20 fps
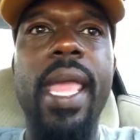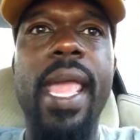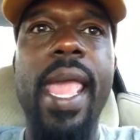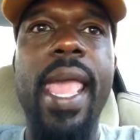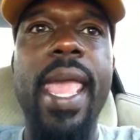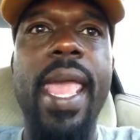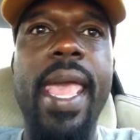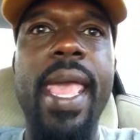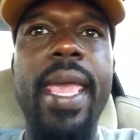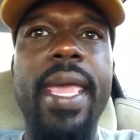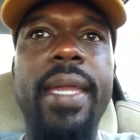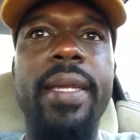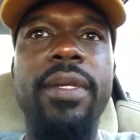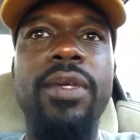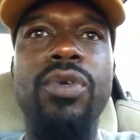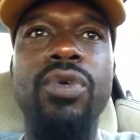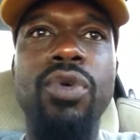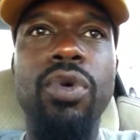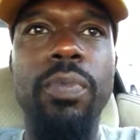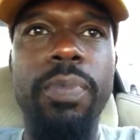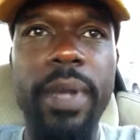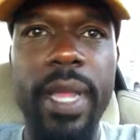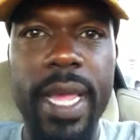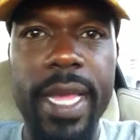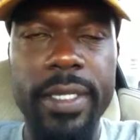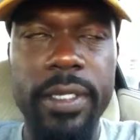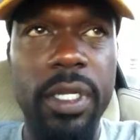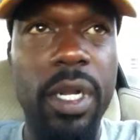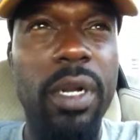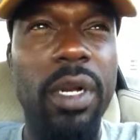and Google
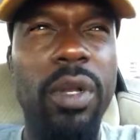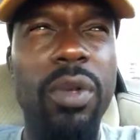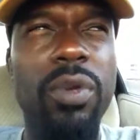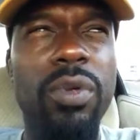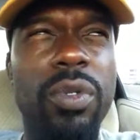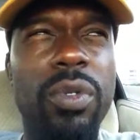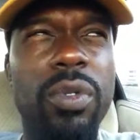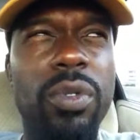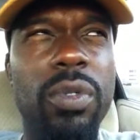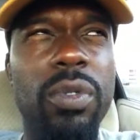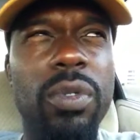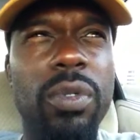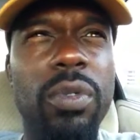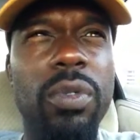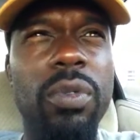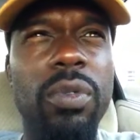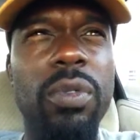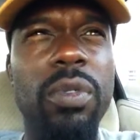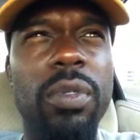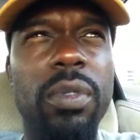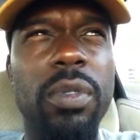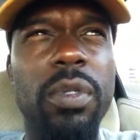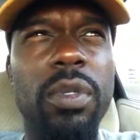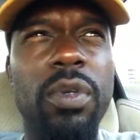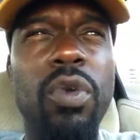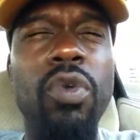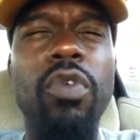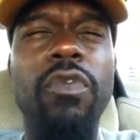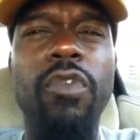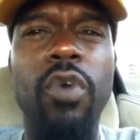Plus, or Google,
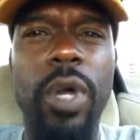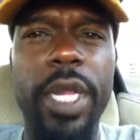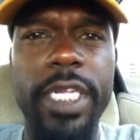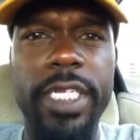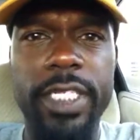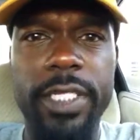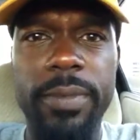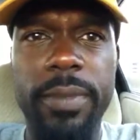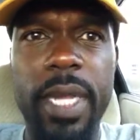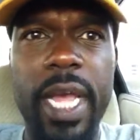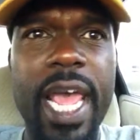Google Voice.